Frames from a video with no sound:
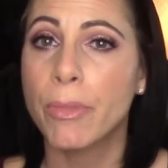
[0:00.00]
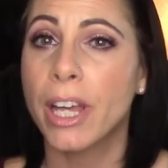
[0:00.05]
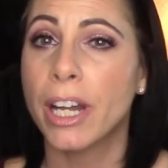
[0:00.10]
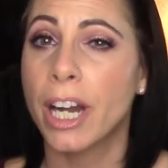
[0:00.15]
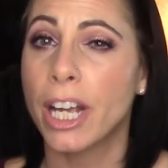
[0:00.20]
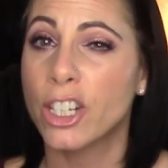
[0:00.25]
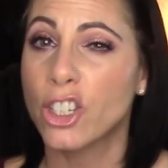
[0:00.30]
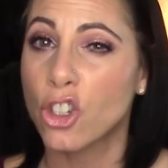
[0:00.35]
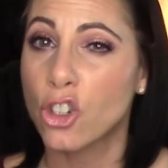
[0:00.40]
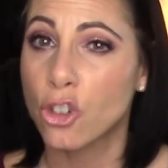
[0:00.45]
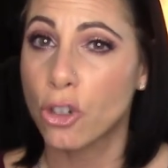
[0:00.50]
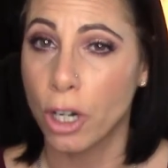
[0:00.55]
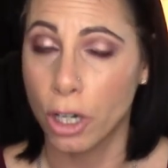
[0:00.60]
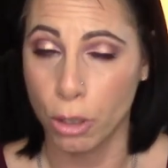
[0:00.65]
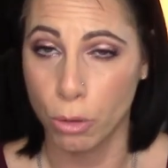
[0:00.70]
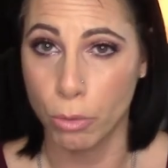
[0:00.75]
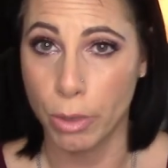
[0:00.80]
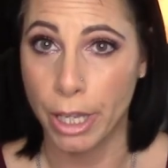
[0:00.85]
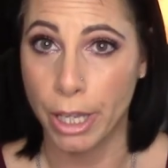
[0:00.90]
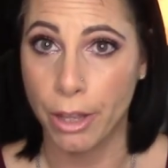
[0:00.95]
that I
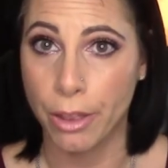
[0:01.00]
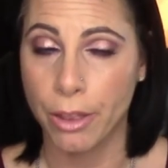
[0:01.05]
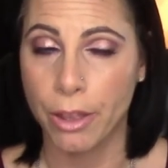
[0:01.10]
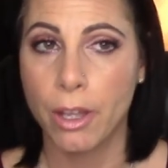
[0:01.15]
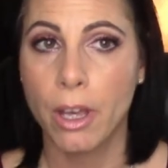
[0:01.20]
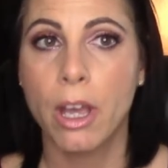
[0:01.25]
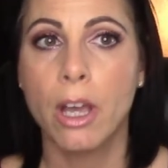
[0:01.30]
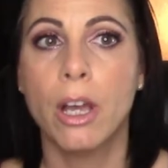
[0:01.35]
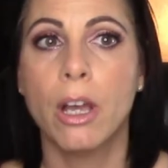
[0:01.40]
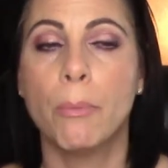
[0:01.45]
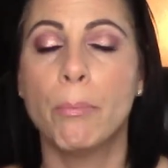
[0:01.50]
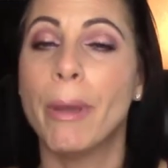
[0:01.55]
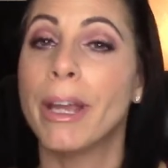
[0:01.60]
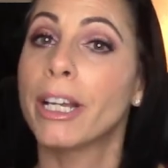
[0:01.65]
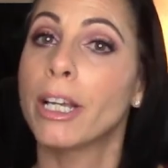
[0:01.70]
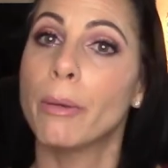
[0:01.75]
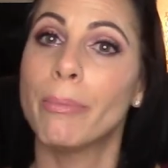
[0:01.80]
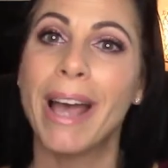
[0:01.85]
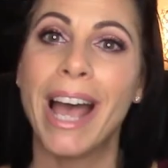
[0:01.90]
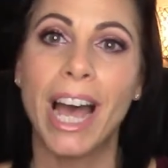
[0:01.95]
struggle with,
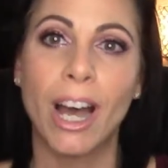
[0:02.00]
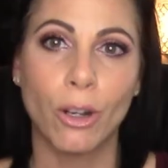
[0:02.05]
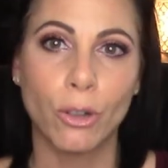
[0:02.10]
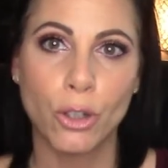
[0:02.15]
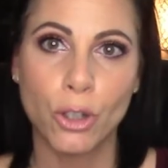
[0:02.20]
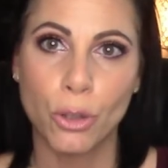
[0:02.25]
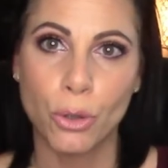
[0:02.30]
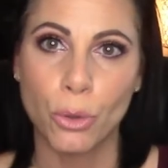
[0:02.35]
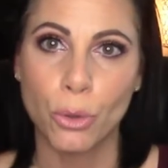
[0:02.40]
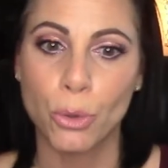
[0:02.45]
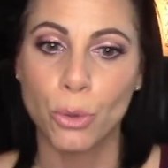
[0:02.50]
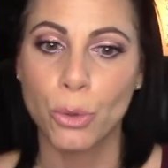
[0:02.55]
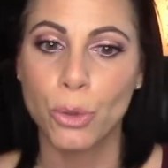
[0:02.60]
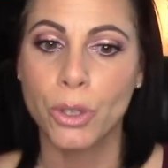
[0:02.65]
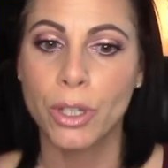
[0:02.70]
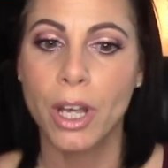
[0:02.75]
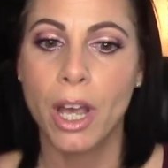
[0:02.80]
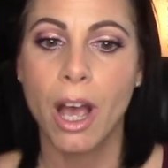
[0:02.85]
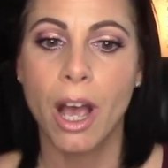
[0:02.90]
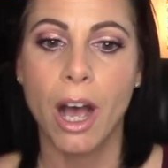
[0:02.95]
makeup
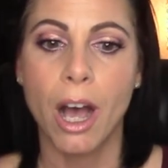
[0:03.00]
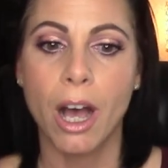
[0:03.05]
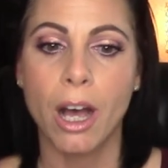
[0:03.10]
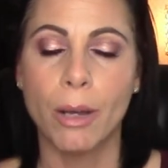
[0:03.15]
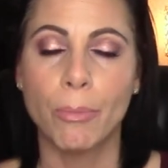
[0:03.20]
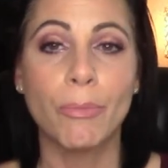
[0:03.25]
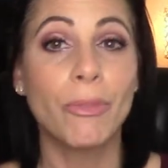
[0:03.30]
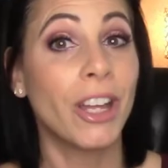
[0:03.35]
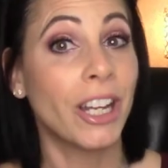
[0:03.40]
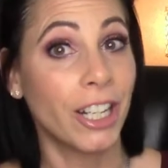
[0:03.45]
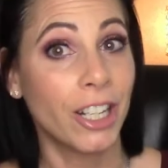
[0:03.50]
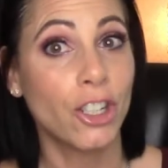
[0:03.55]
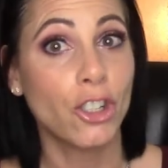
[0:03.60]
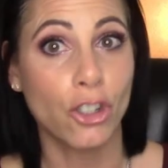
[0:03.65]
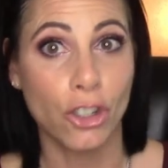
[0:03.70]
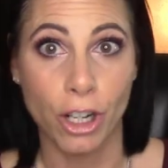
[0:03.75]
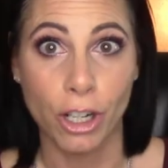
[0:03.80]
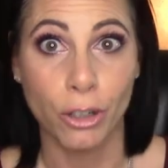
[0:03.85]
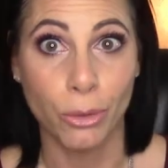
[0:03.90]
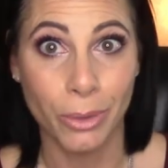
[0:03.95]
how-tos um, that I
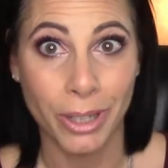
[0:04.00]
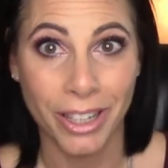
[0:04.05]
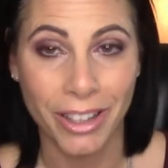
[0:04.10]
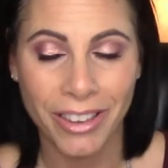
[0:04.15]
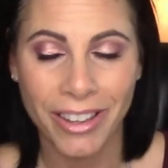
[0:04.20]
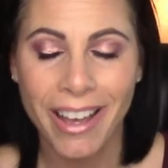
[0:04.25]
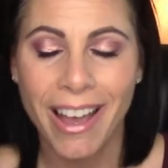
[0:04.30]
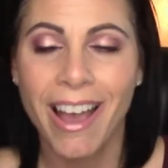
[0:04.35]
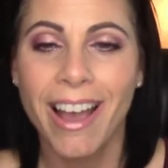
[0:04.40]
struggle with.